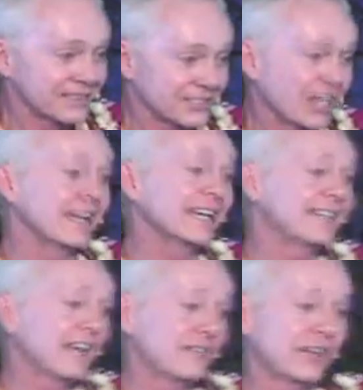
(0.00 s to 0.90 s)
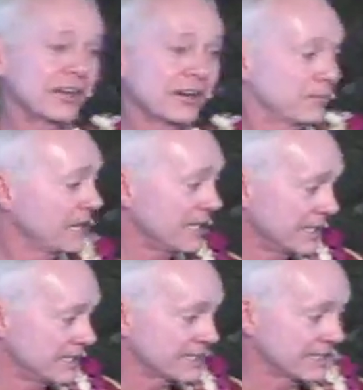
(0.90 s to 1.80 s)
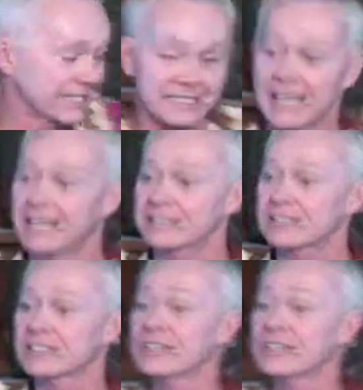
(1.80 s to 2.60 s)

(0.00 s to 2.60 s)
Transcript: turning a deaf ear means, in a sense,